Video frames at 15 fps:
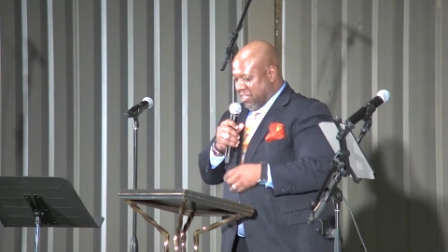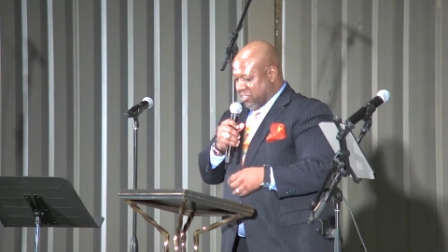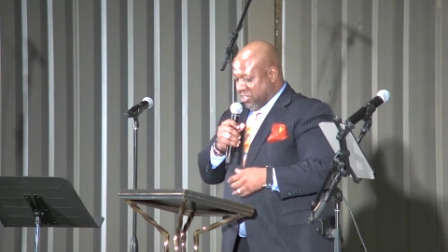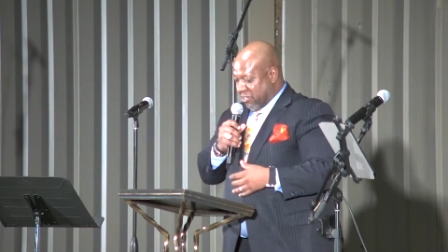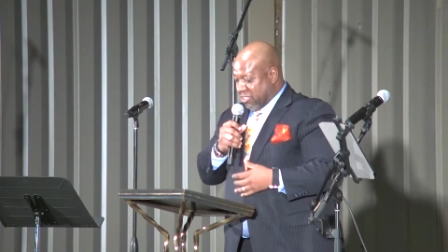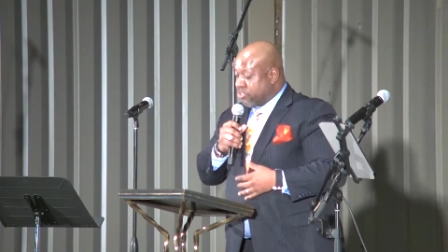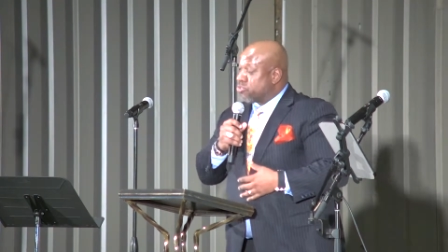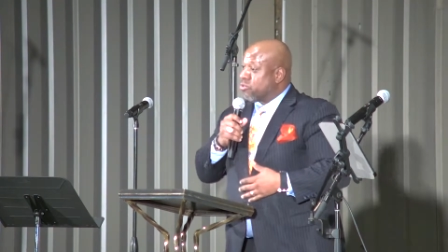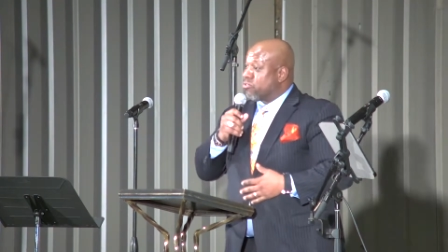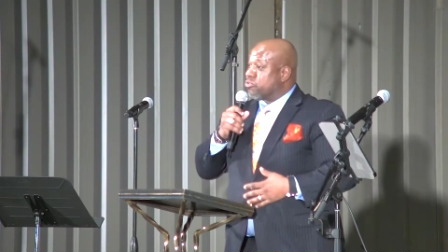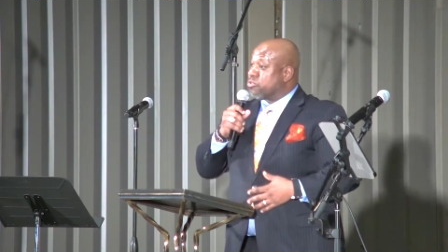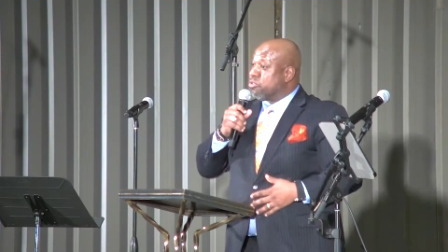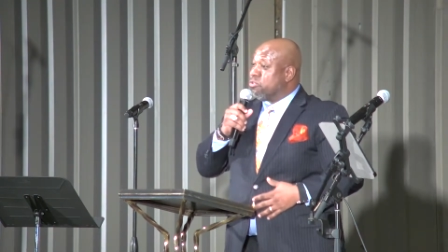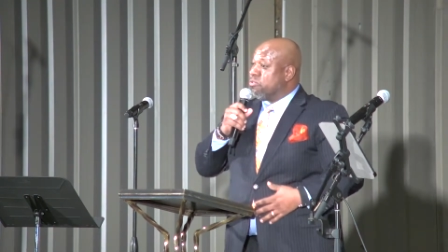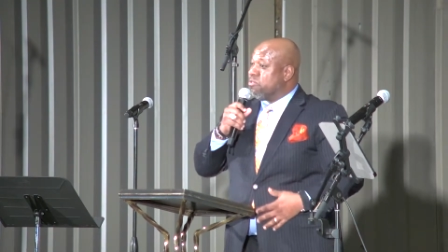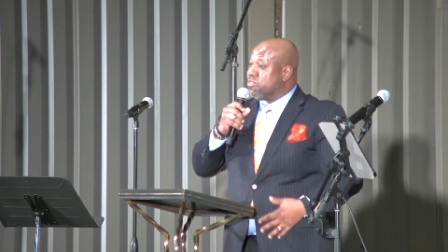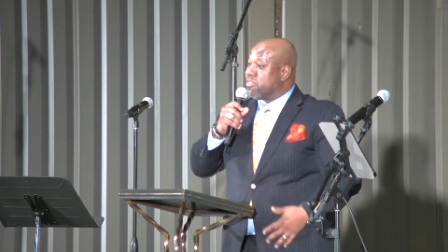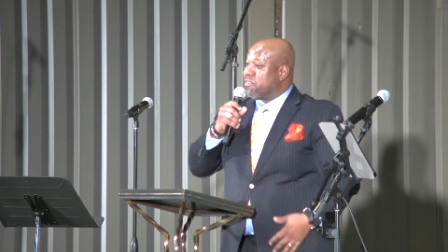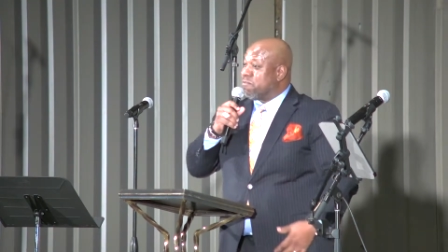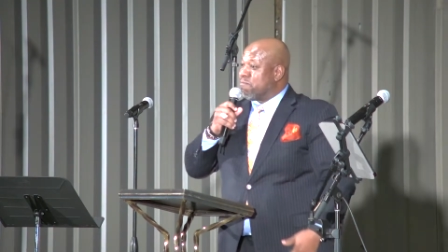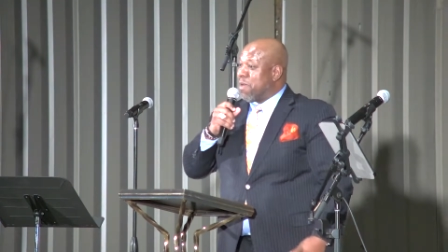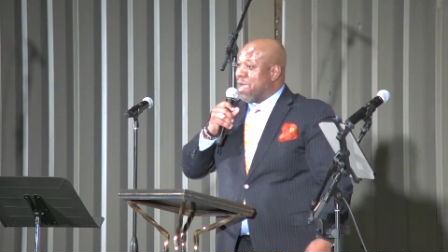celestial
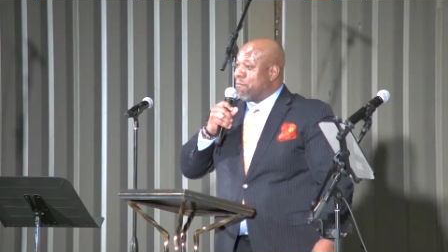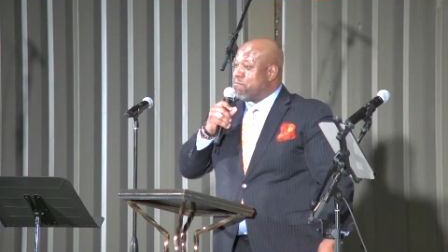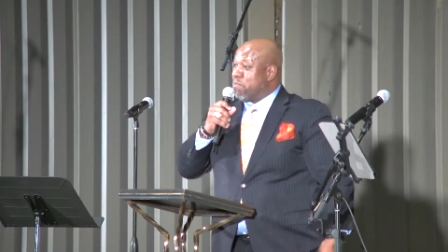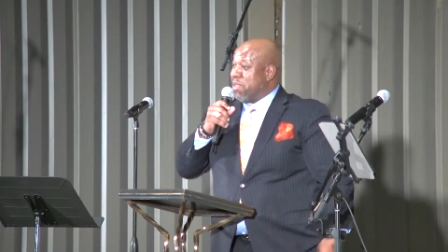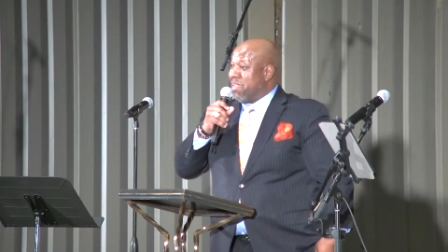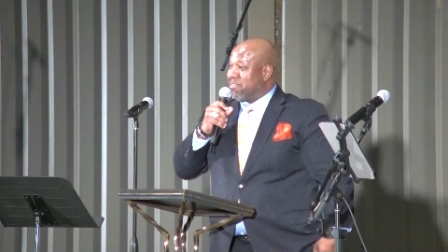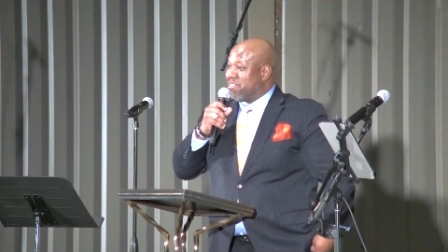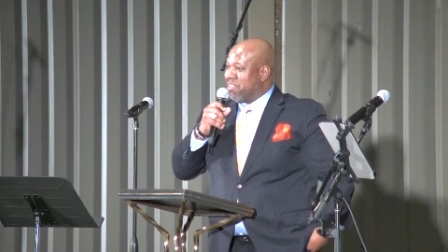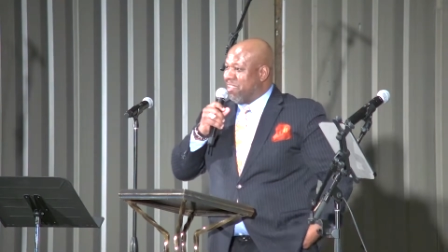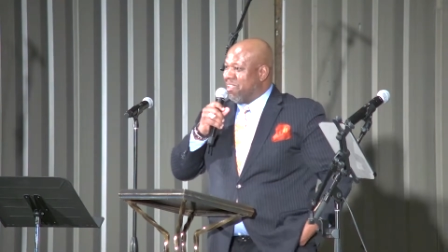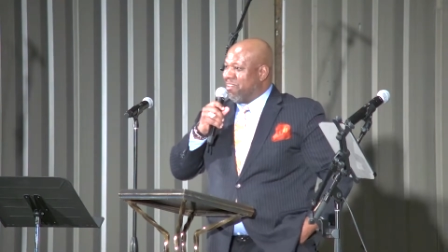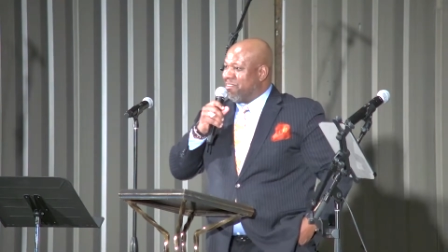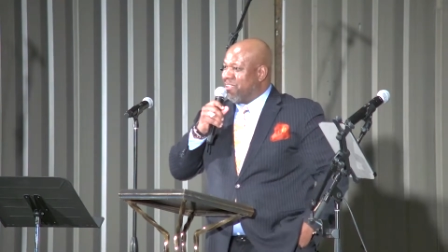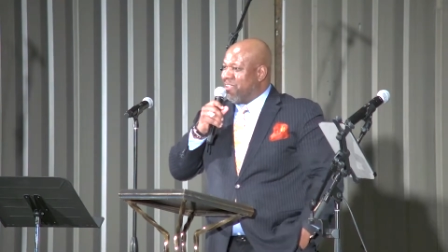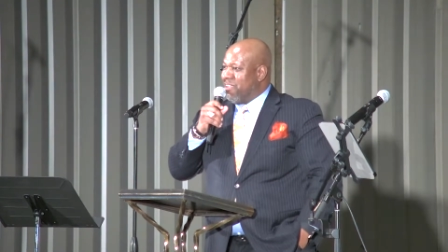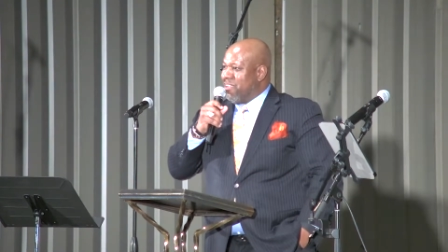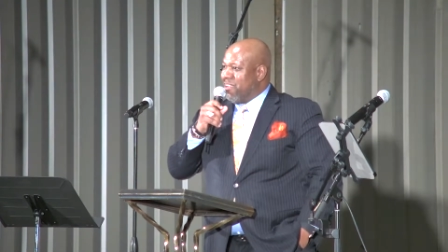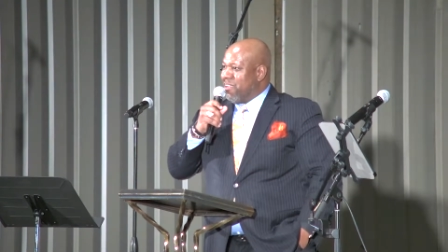truths of my bent and